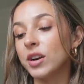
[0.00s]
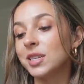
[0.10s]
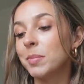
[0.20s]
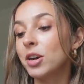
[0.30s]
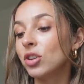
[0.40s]

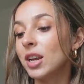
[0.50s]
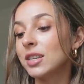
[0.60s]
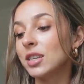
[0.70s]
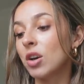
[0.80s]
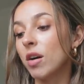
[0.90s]
especially
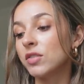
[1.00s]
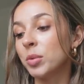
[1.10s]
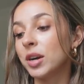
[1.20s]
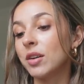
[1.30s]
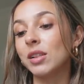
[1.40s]
as the
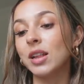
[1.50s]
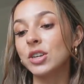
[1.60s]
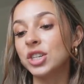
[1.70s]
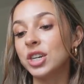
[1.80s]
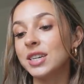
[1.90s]
offspring of the
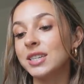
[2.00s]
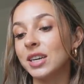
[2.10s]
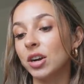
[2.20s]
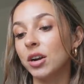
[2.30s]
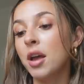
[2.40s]
legendary
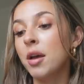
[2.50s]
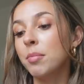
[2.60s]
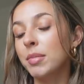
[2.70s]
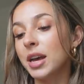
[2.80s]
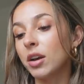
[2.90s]
singer
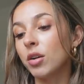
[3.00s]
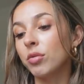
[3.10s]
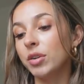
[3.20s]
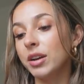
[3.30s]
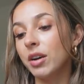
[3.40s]
Mick
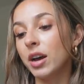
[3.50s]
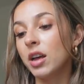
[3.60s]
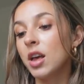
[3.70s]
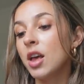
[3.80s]
Riva.